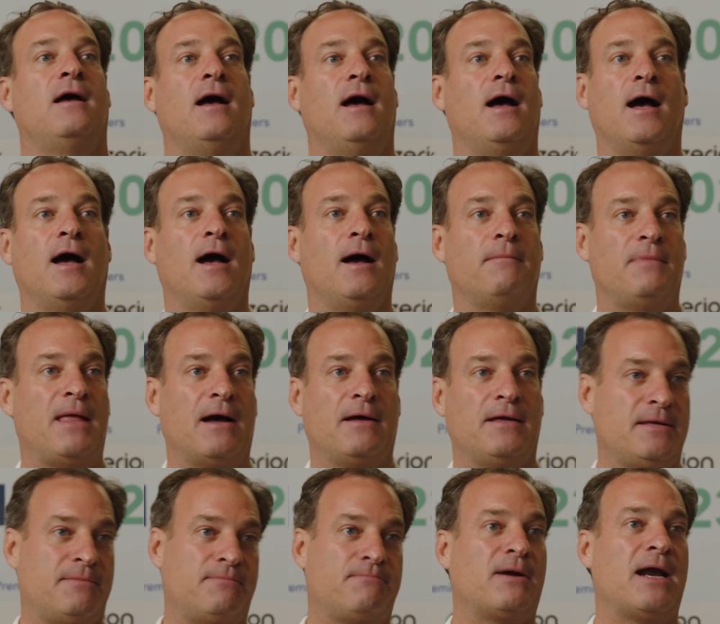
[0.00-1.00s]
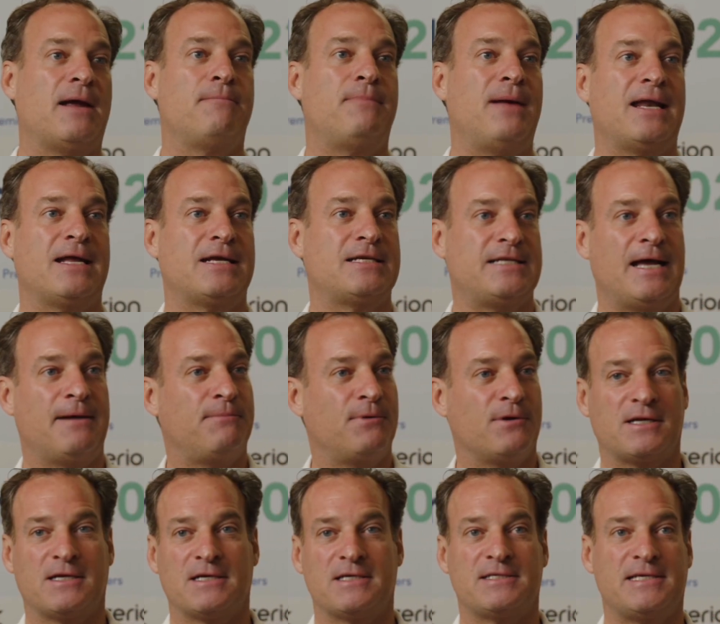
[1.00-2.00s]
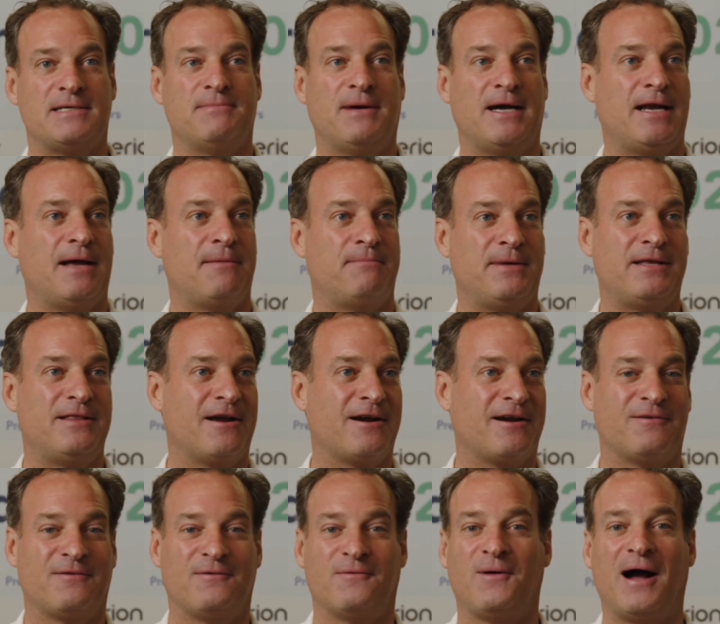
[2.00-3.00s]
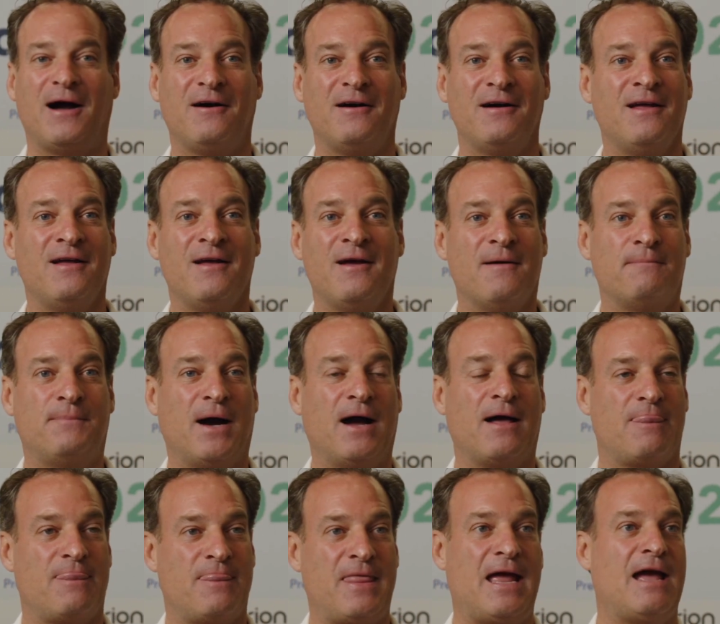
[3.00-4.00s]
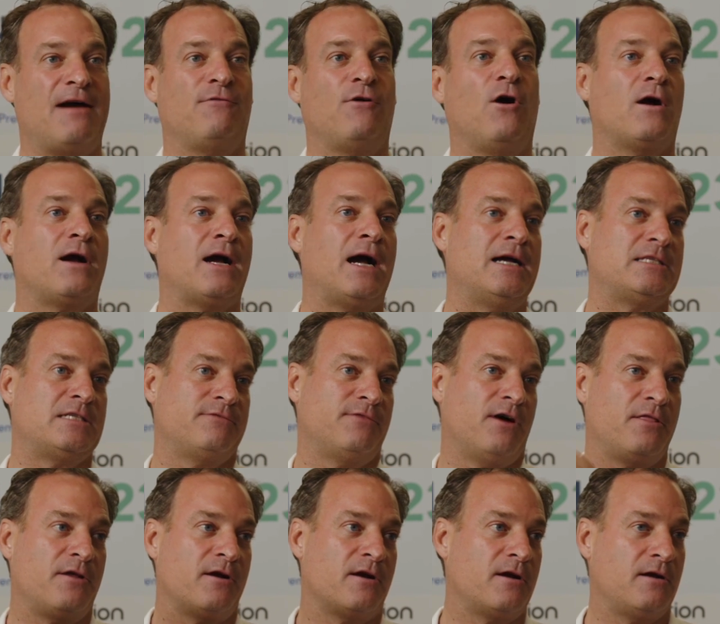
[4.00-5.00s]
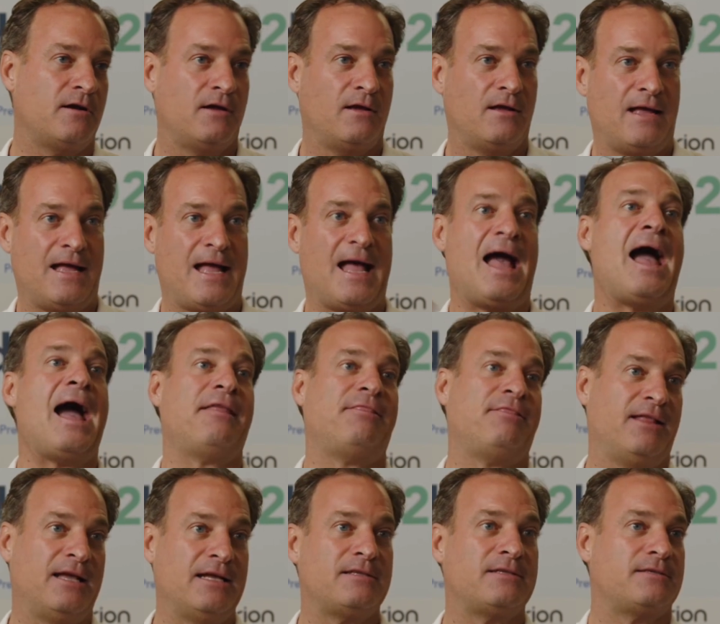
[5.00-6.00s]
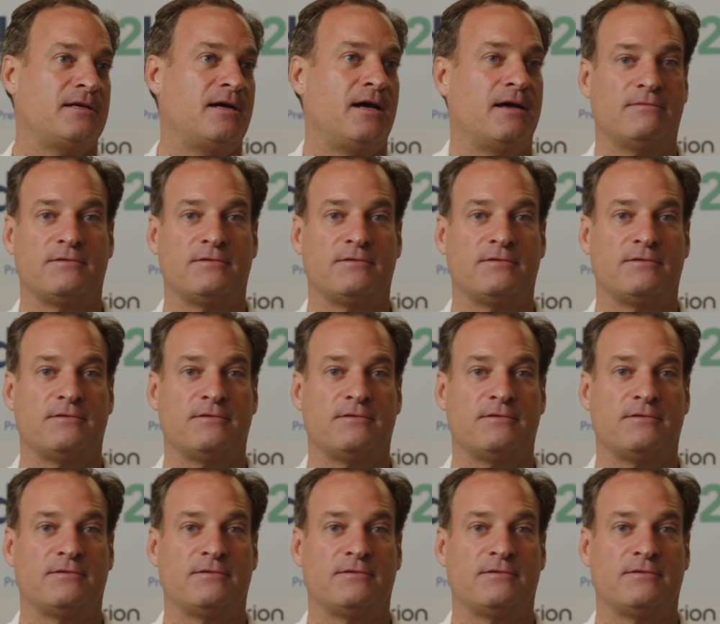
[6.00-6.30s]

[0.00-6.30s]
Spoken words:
Now, he's probably a bad example because he might not be there for a while, but they have all kinds of other athletes,